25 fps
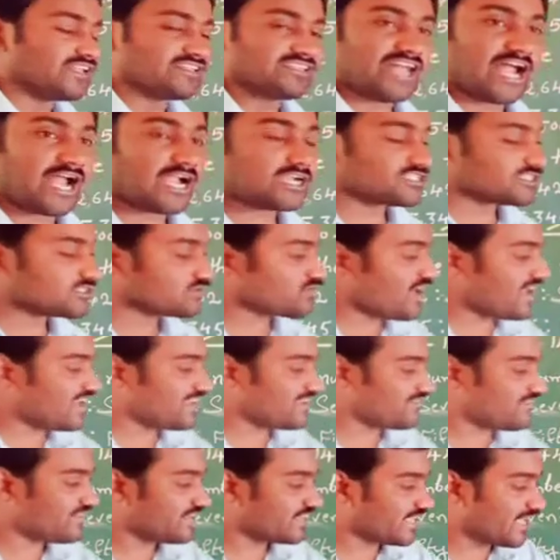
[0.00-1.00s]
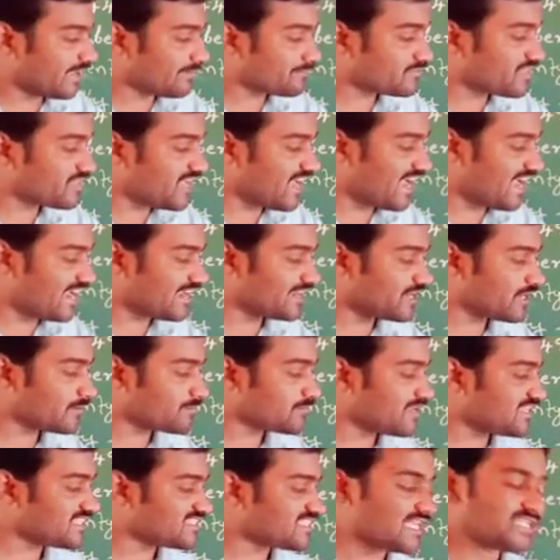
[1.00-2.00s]
That's why we kept the
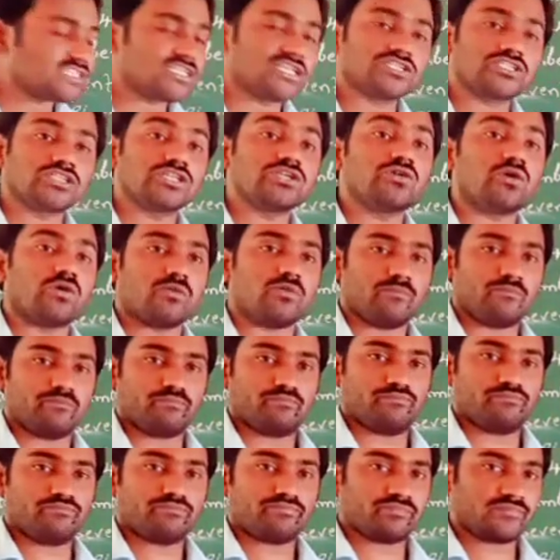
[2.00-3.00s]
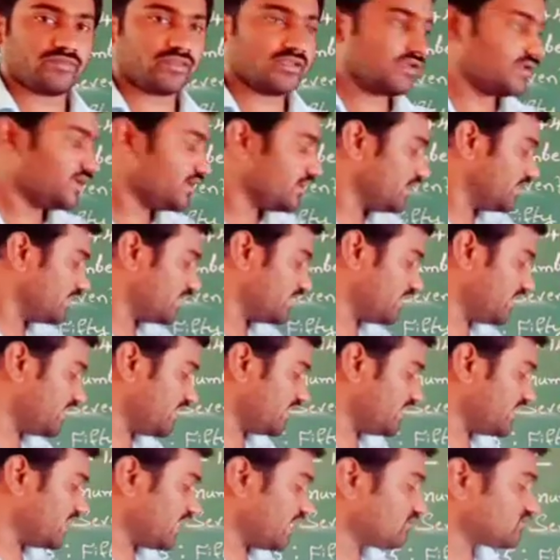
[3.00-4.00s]
100 place as a 0.
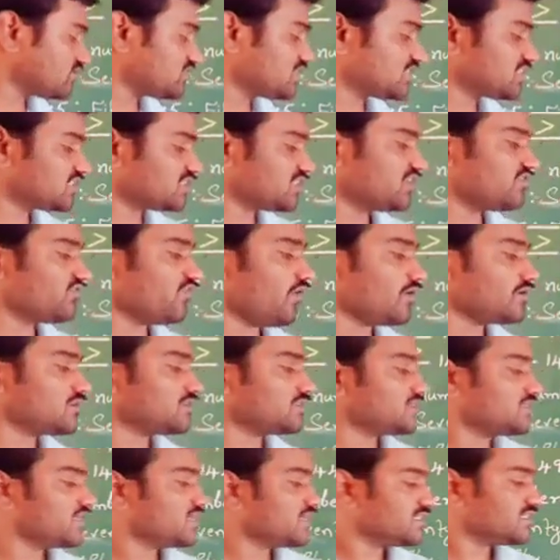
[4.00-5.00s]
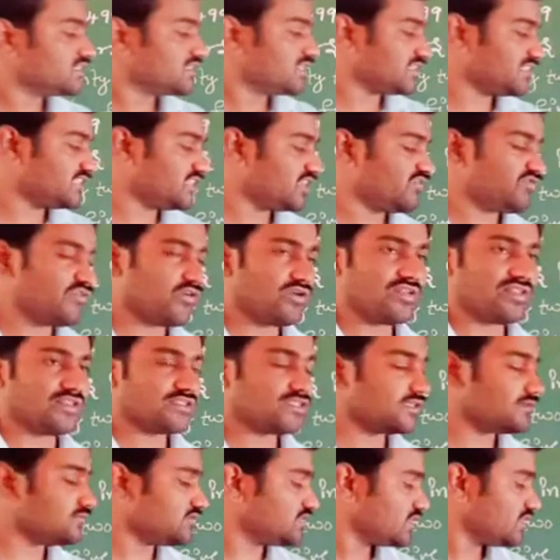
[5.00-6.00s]
Here he gave 64. 64 in
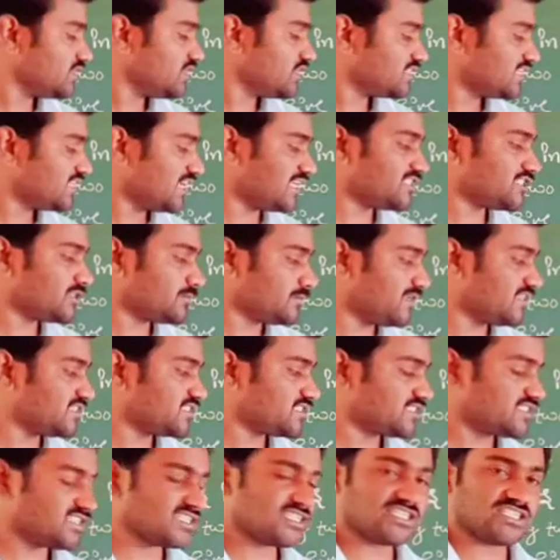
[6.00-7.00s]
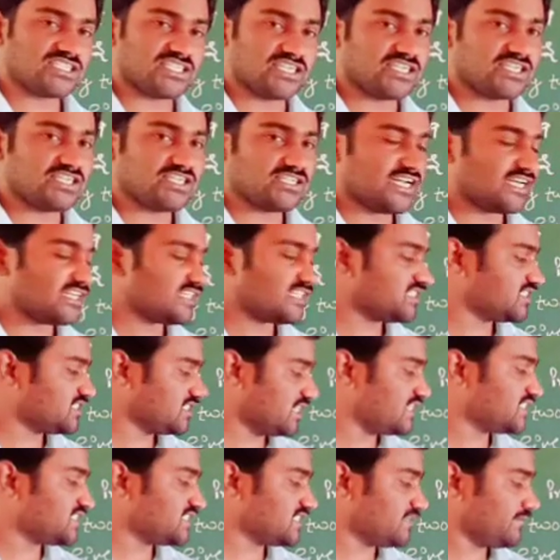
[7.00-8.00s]
the sense tens place. 60. That is
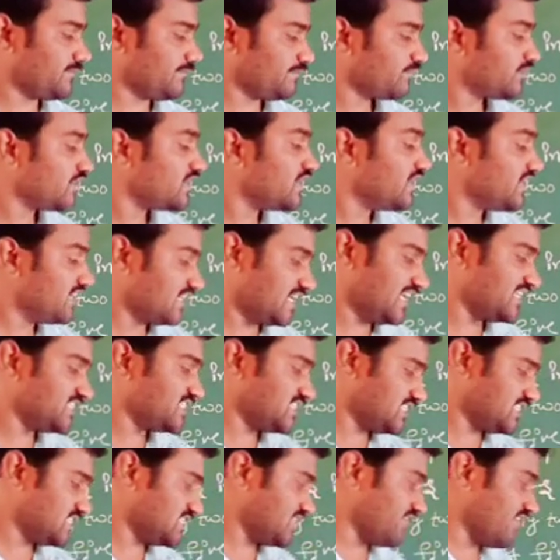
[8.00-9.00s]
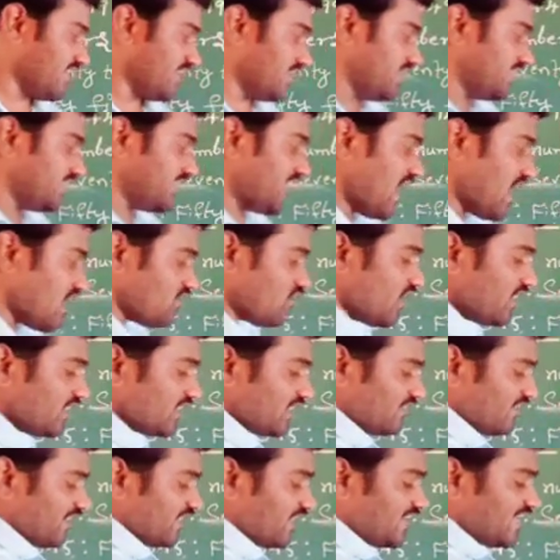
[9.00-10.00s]
tens. Tens is given. They have
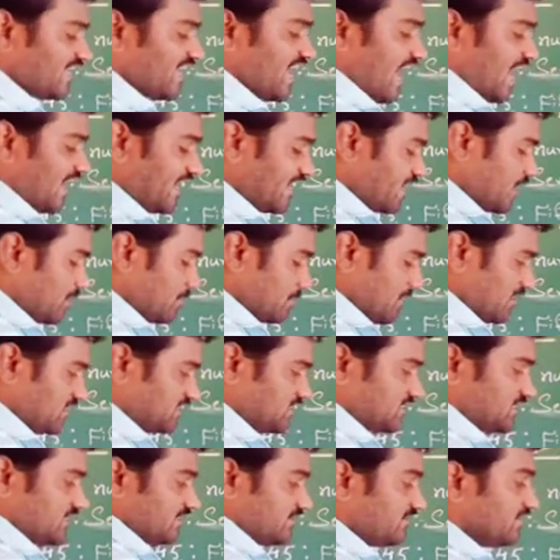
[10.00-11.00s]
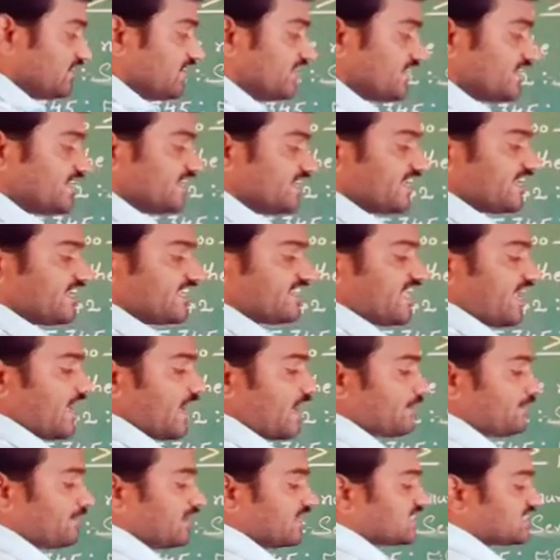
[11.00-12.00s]
not given any 100 place here. Here they
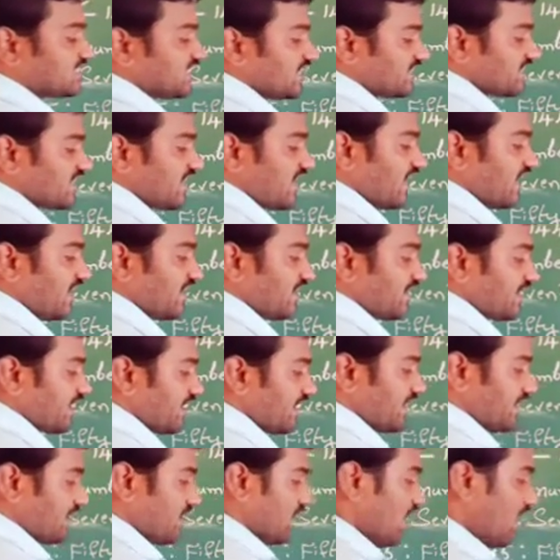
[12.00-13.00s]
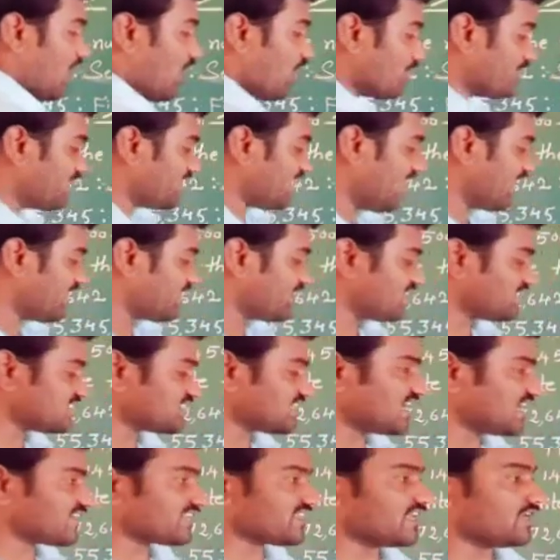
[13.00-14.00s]
have mentioned the 100. How many
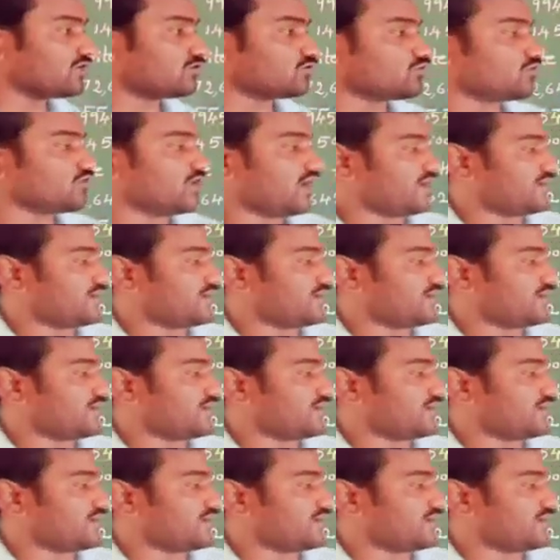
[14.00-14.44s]
hundreds are there? 2